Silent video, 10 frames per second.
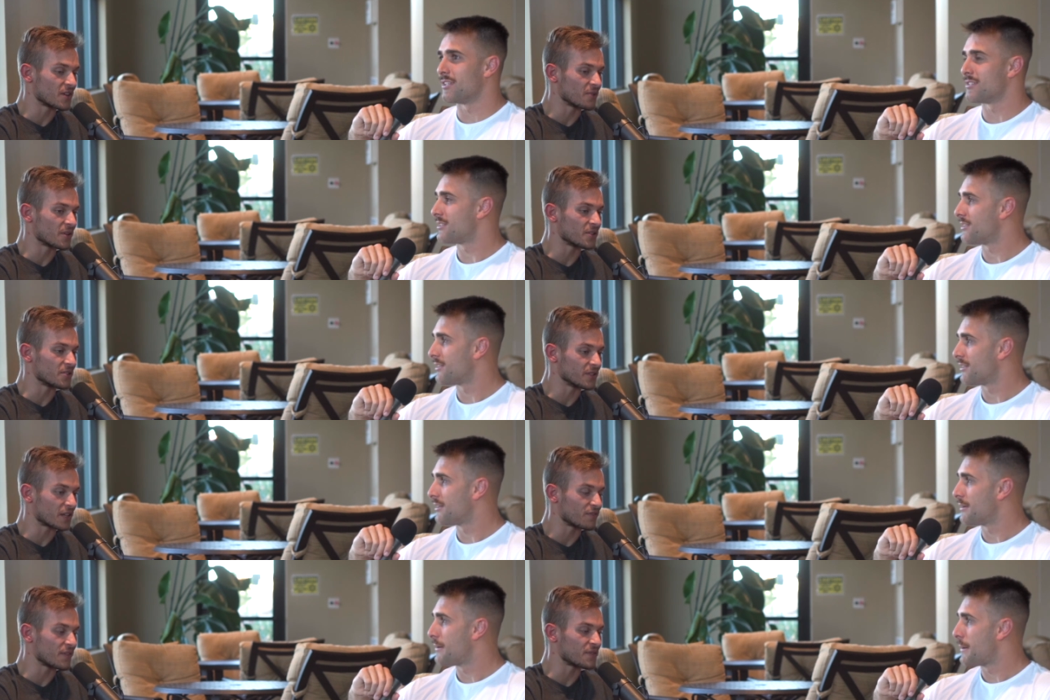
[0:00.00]
Speaker 1: year, I want to do
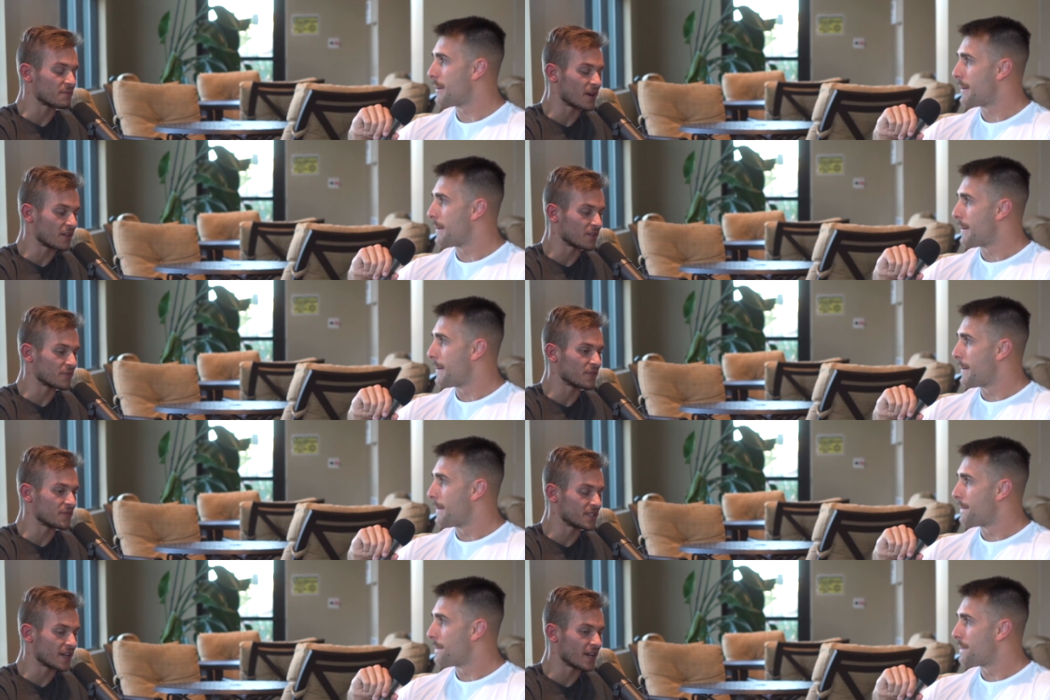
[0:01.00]
like a 50 mile or
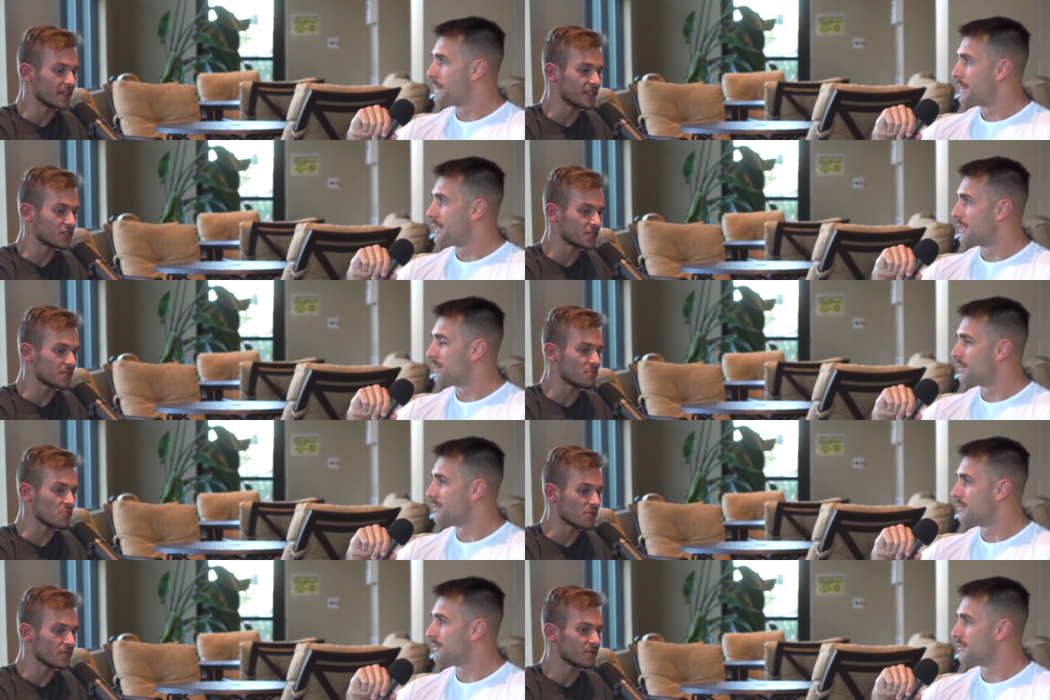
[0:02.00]
50k, like just get
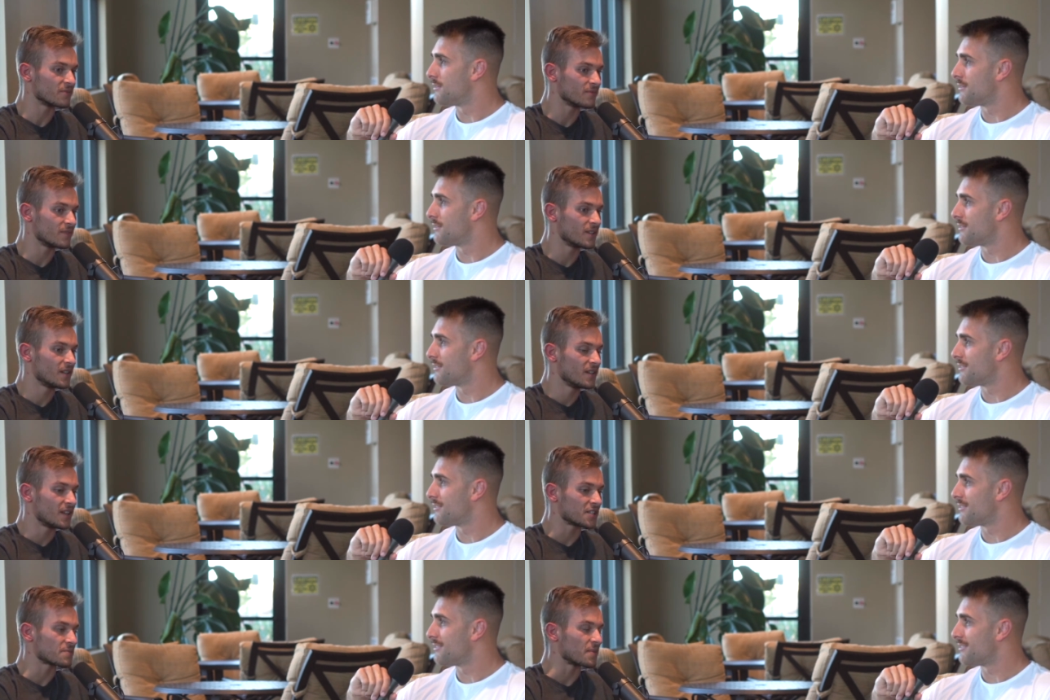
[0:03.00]
more
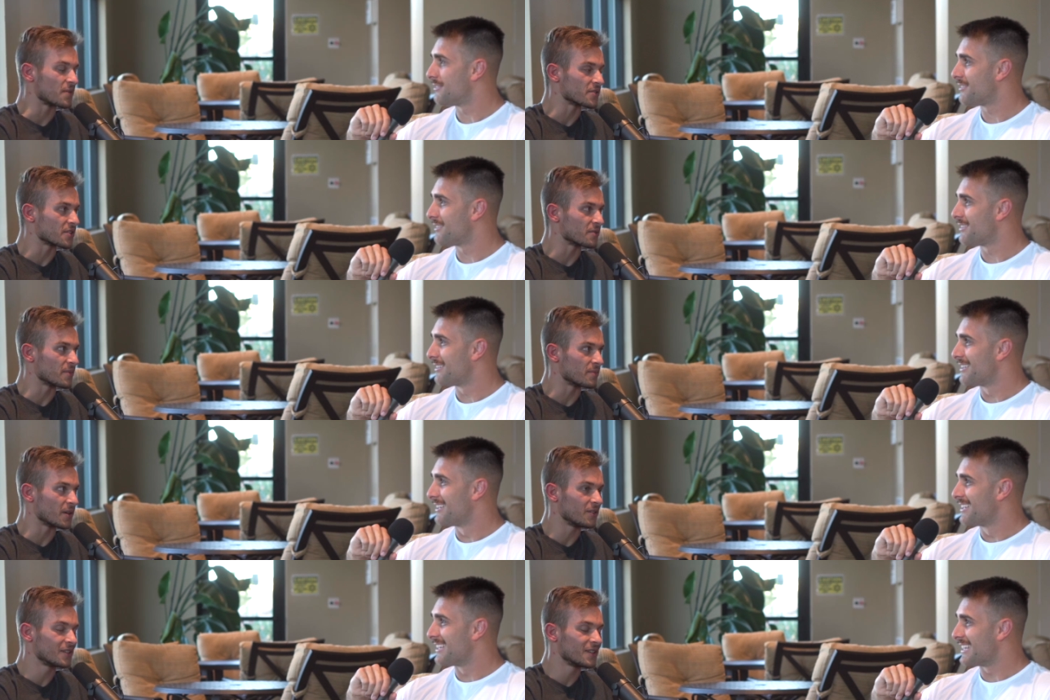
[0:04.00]
experience under my
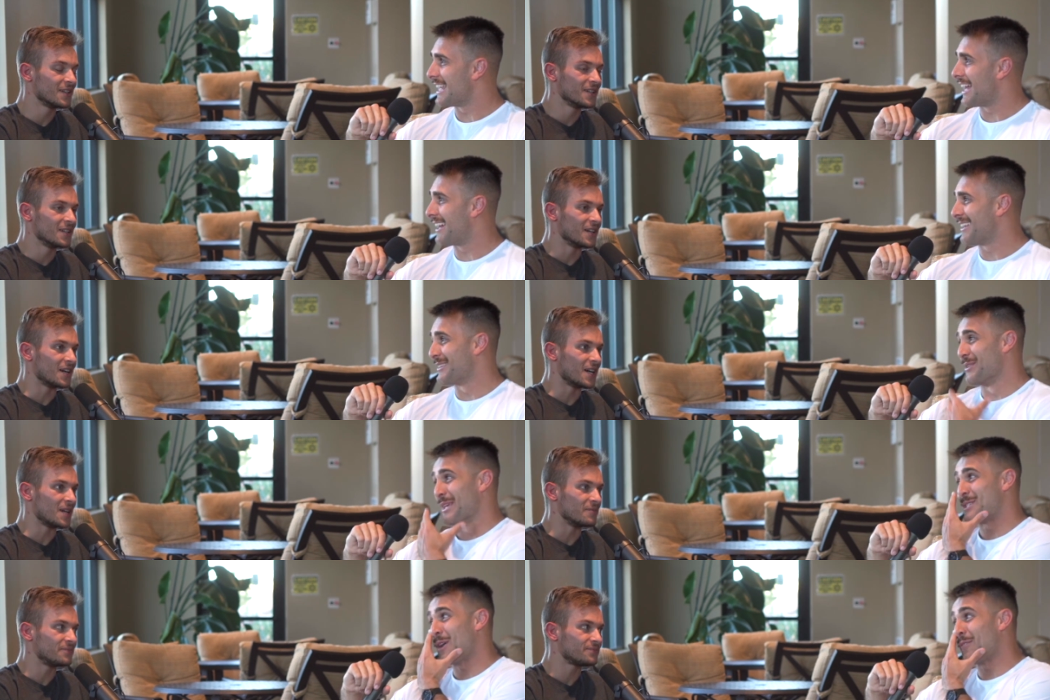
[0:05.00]
belt. Yeah, um,
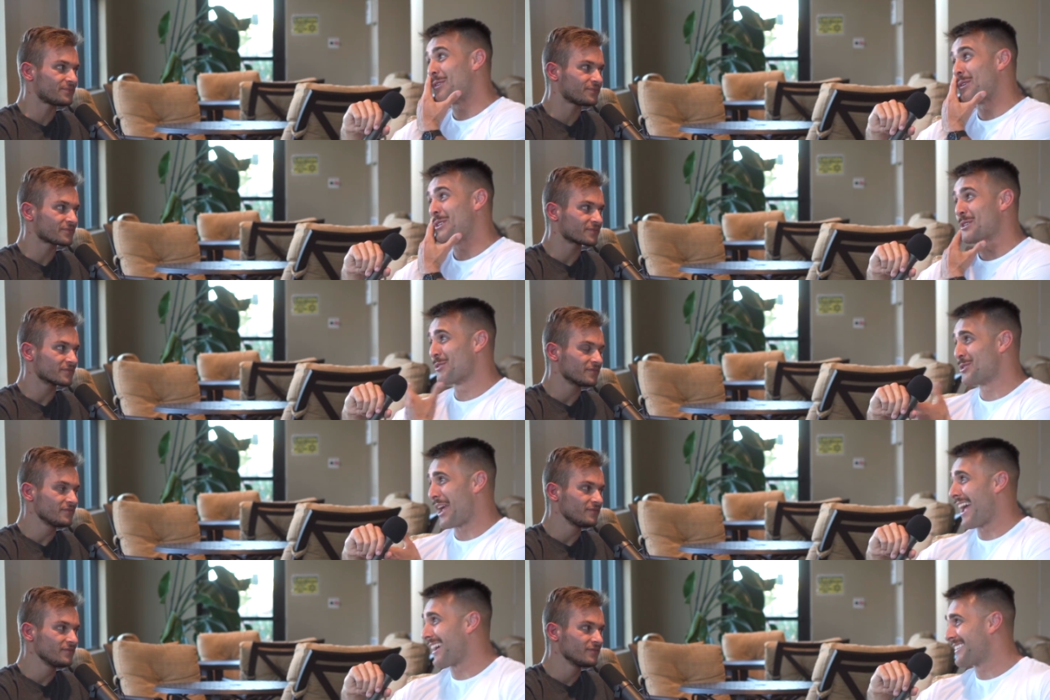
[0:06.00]
dude, that's um,
Speaker 2: tough too because you're
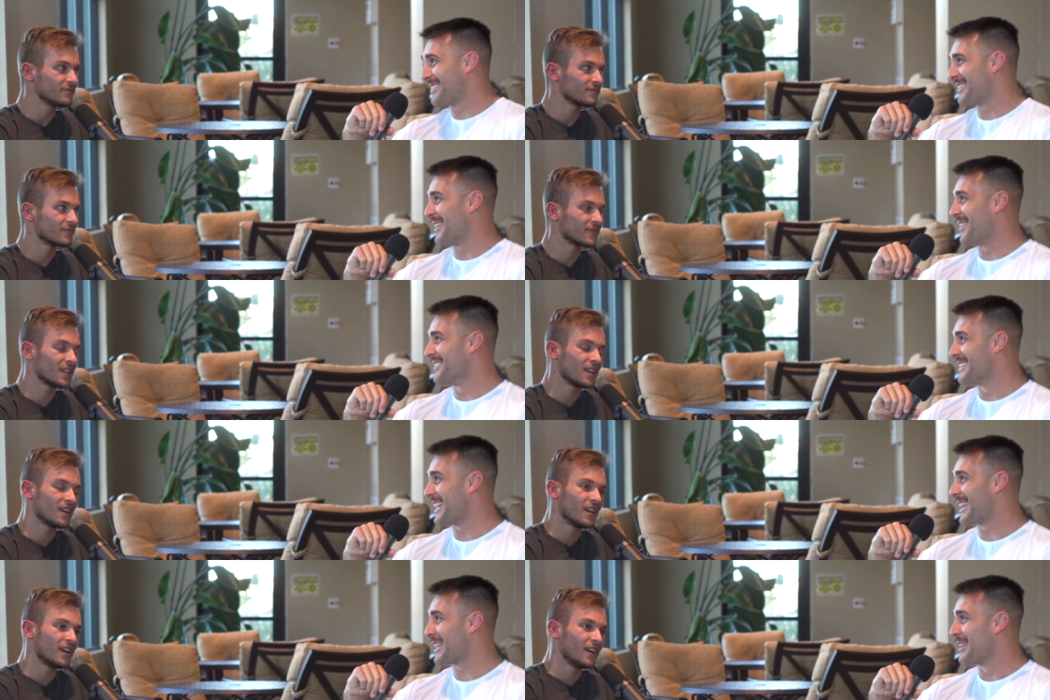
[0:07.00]
jacked. You know,
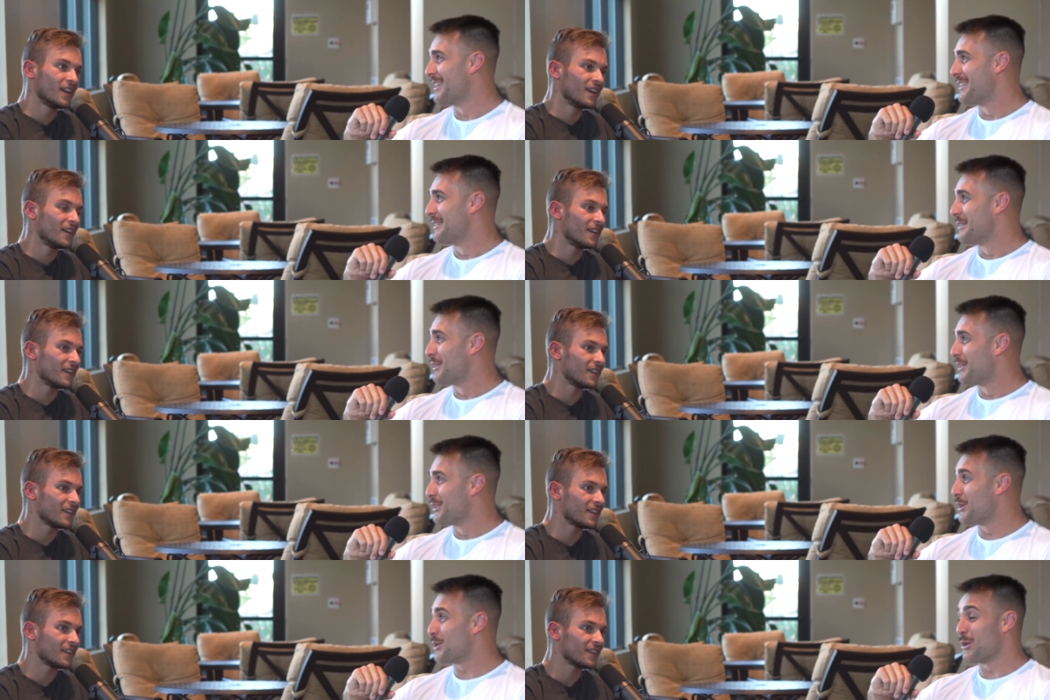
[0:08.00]
like like
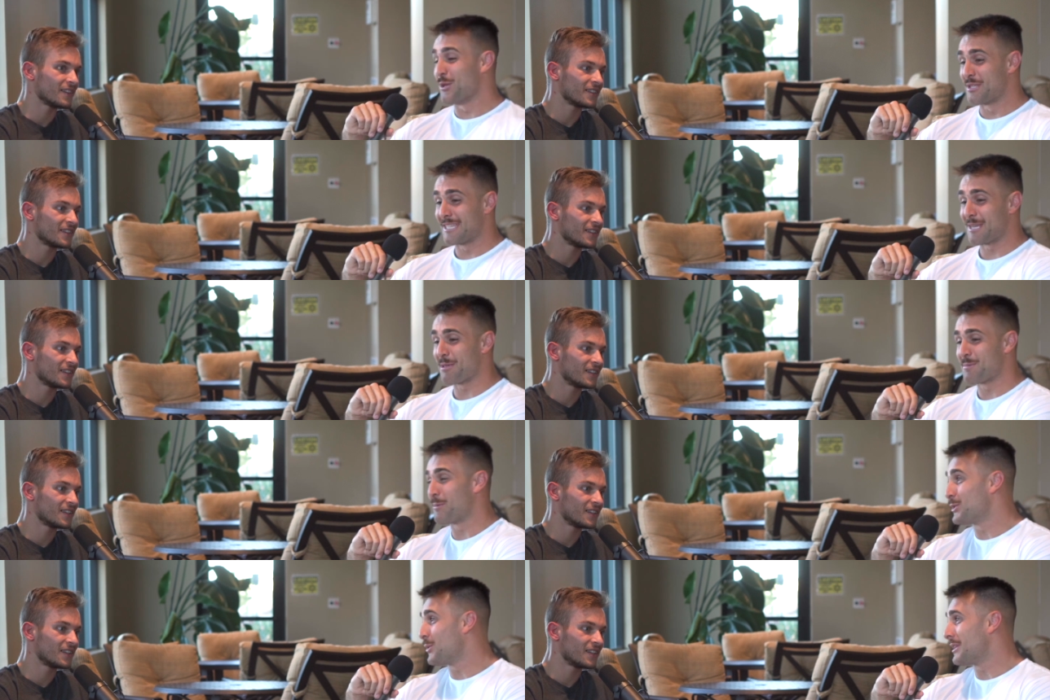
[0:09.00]
you, you you see so many
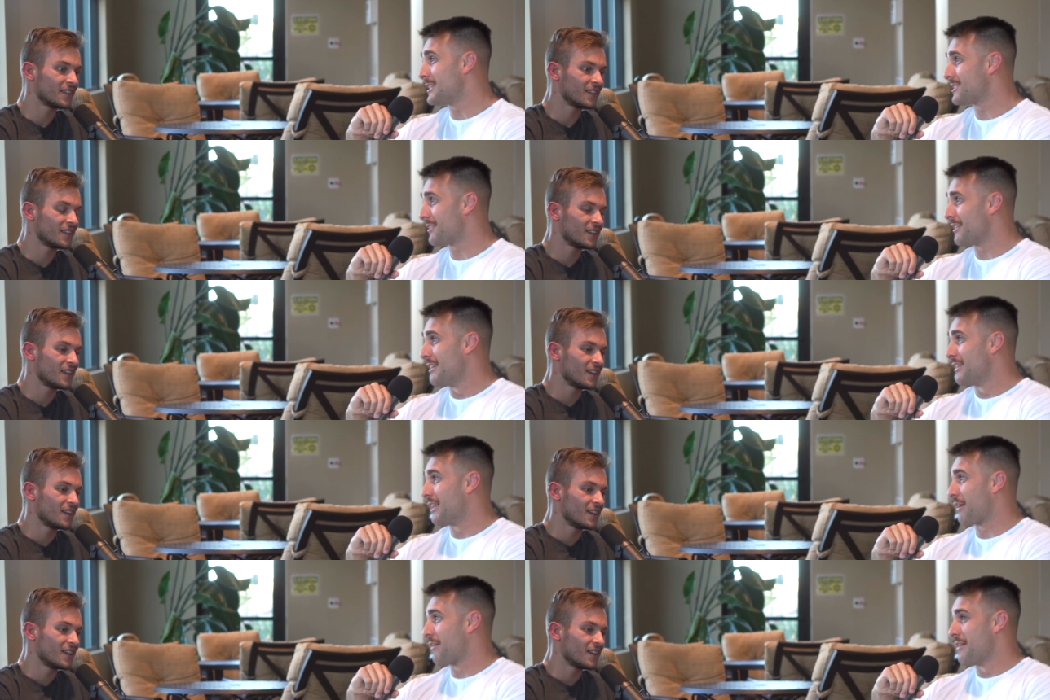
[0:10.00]
people doing these
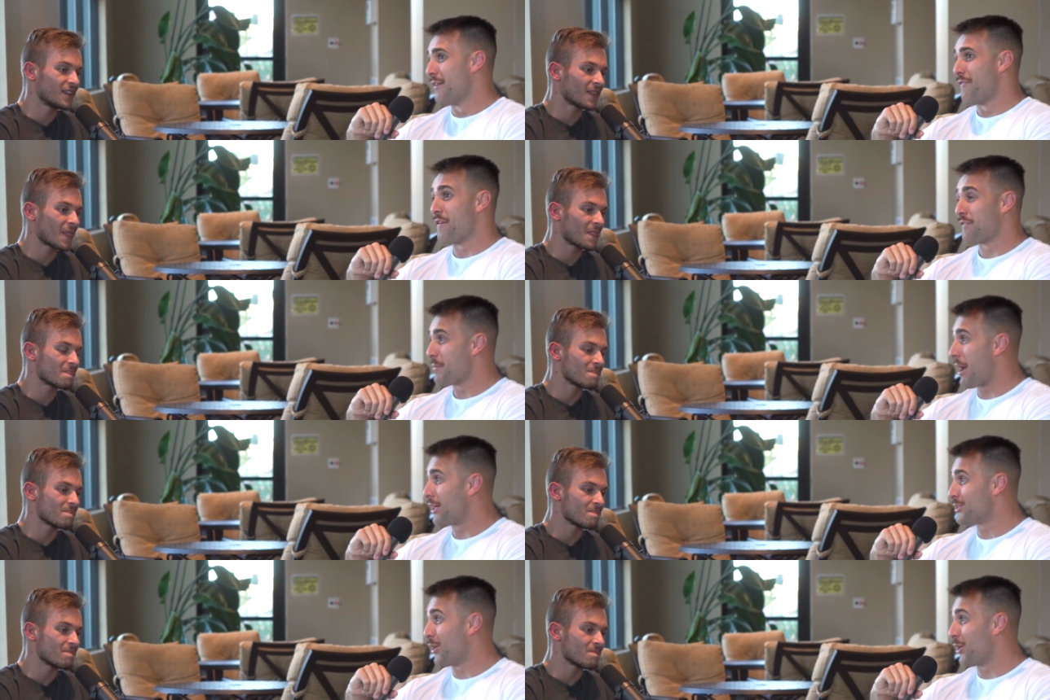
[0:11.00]
like 50 miles,